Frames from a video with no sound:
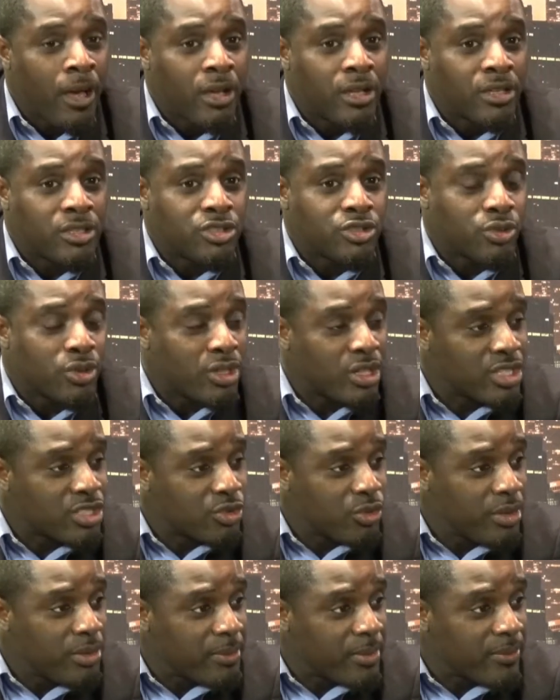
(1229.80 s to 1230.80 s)
drug
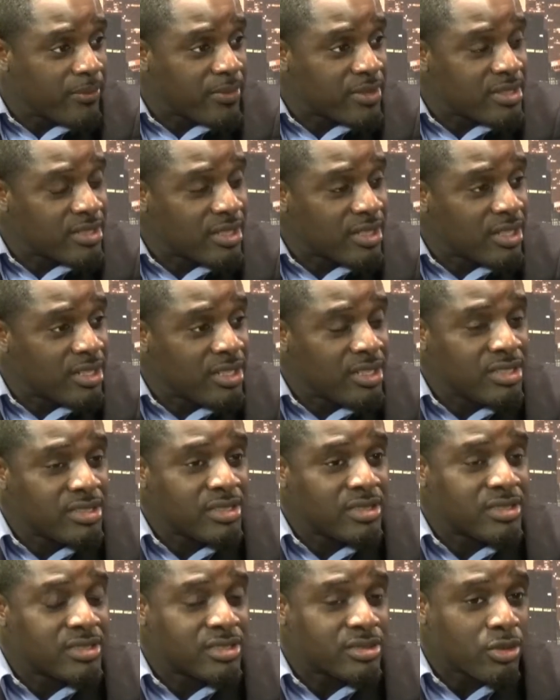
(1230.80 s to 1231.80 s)
treatment facilities,
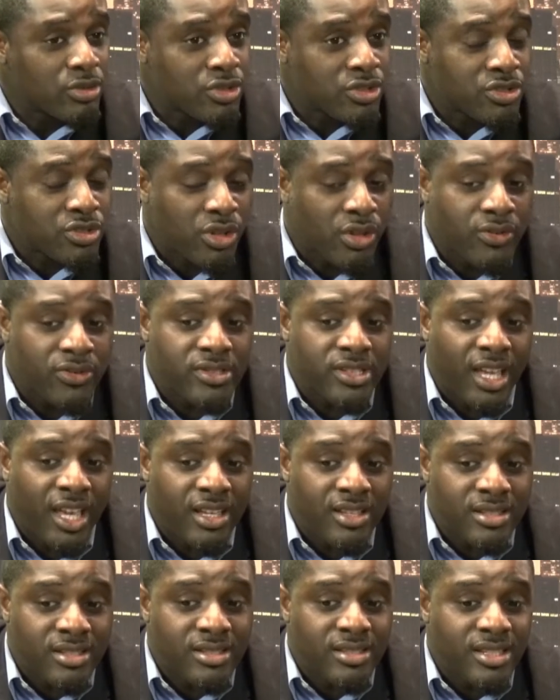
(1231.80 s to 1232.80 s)
social service
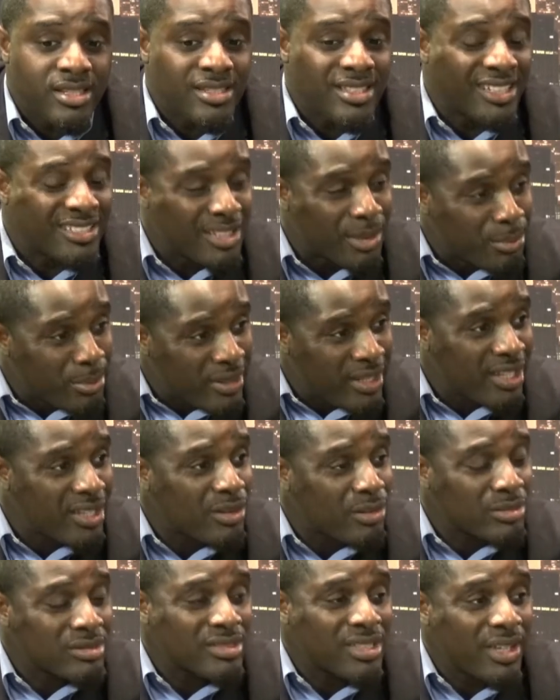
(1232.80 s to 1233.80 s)
agencies that depend
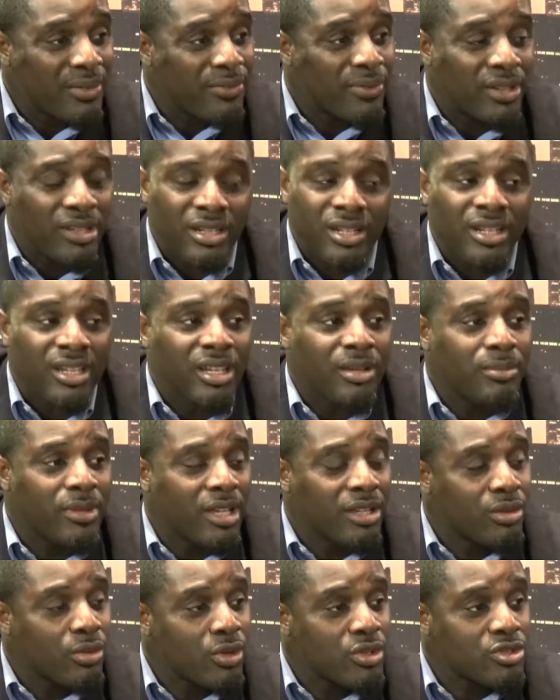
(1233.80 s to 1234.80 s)
on state funding to keep their
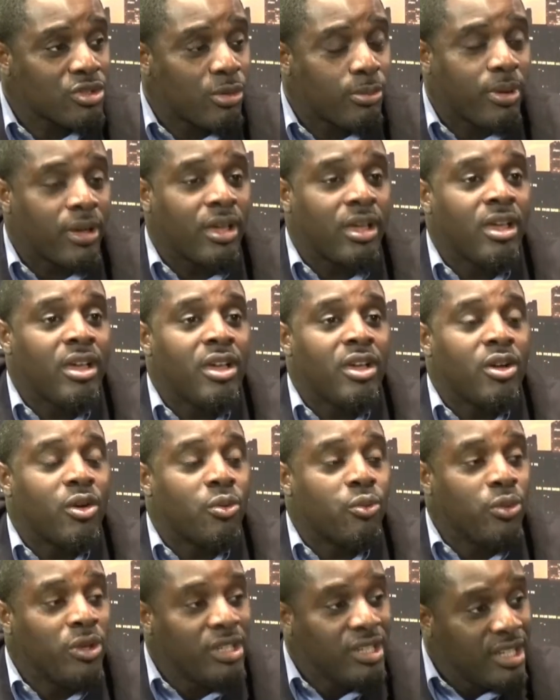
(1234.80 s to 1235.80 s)
doors open.
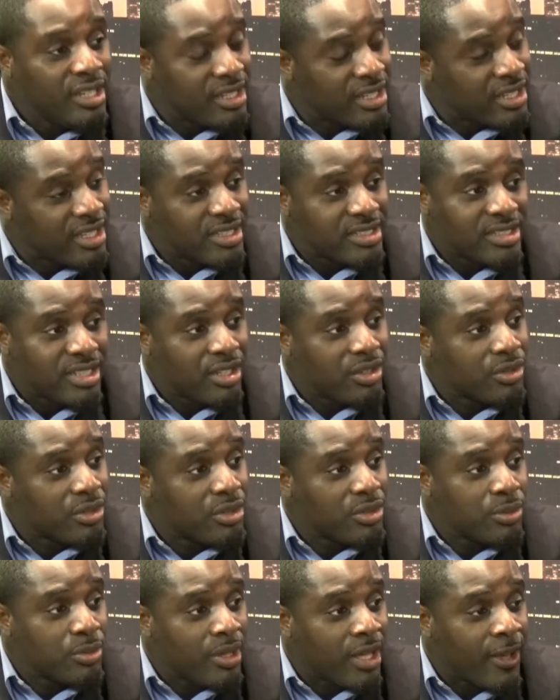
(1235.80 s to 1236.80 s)
We need to continue to
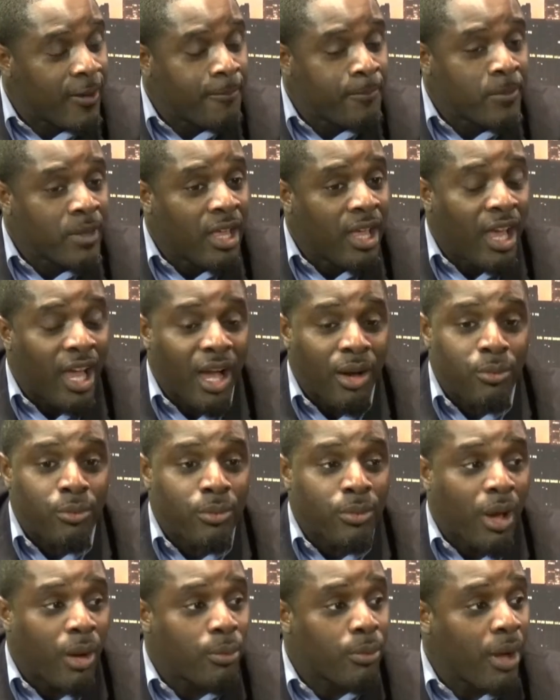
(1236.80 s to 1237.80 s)
do that.
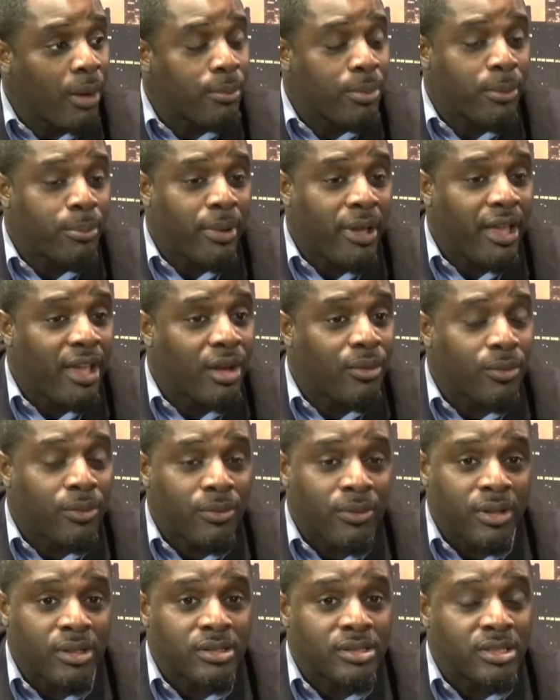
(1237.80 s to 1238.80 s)
I'm prepared
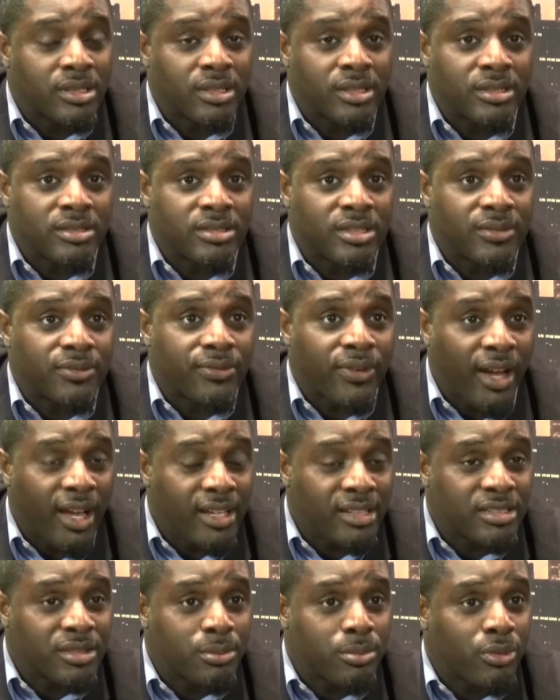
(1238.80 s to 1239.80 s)
to
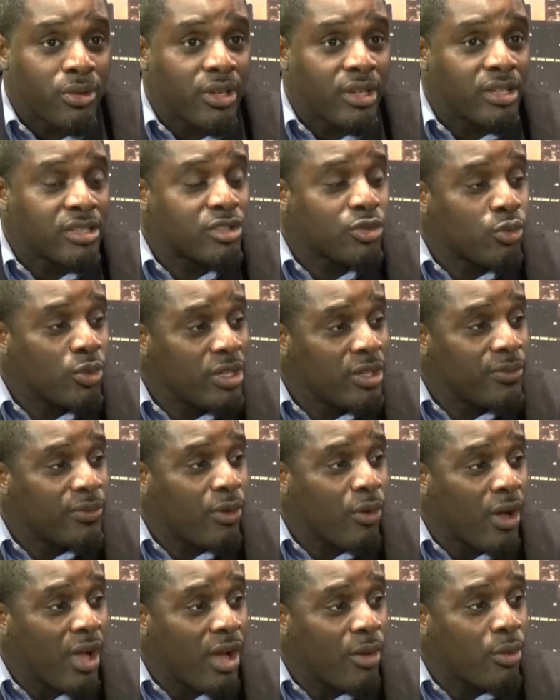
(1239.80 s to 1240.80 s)
fight to bring a
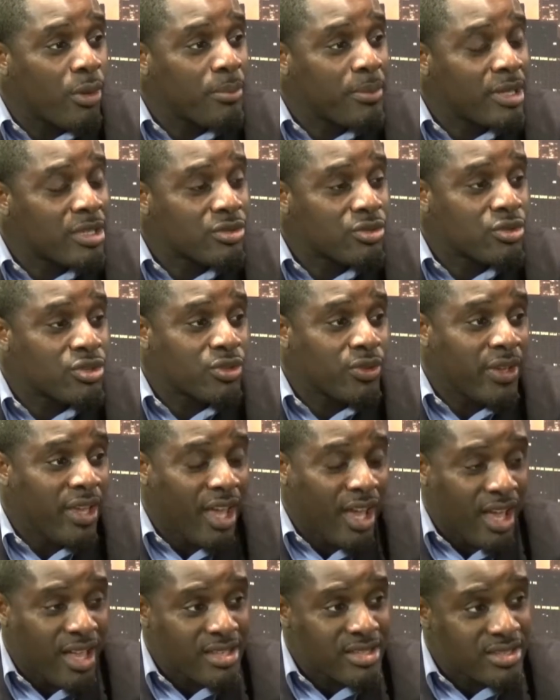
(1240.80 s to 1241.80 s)
24-hour mental
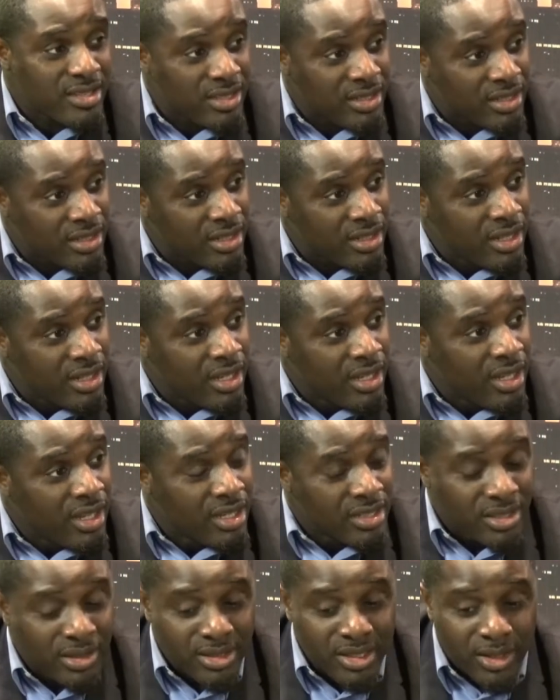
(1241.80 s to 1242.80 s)
triage center
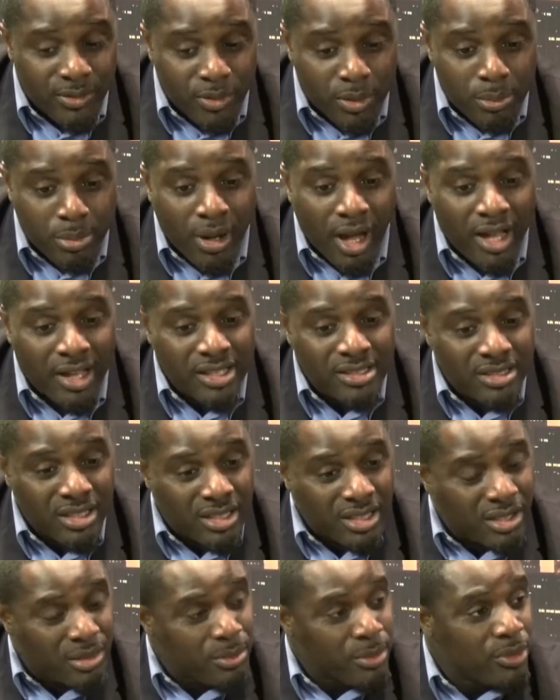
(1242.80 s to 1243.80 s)
to different pockets of the
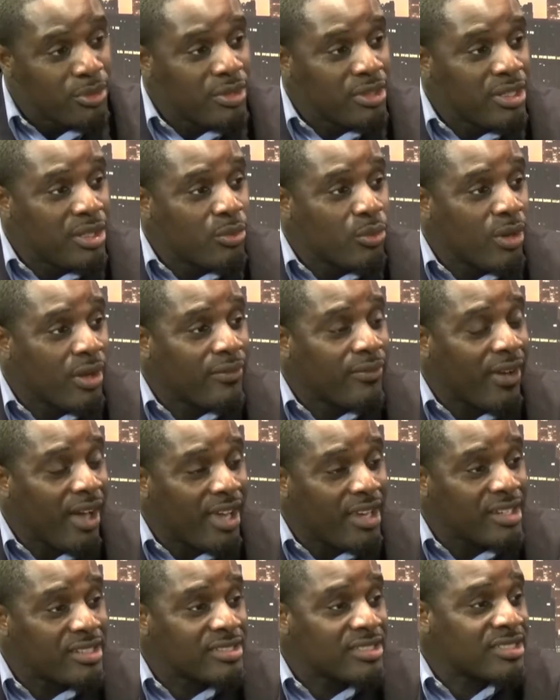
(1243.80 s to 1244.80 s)
community where
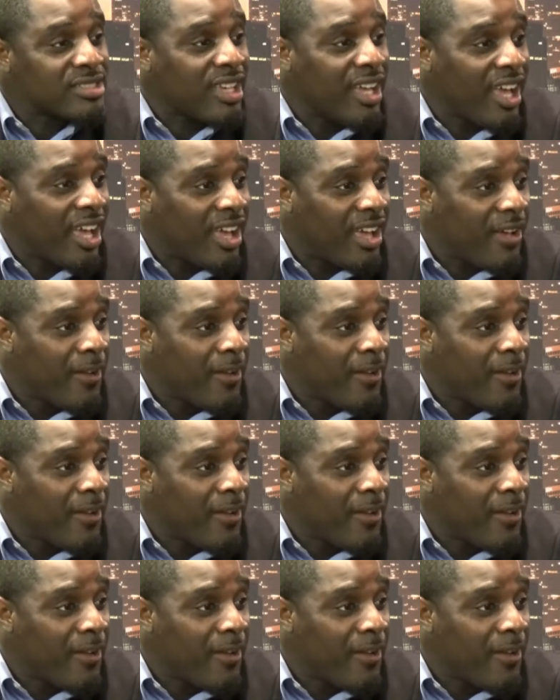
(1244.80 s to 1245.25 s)
violence is high.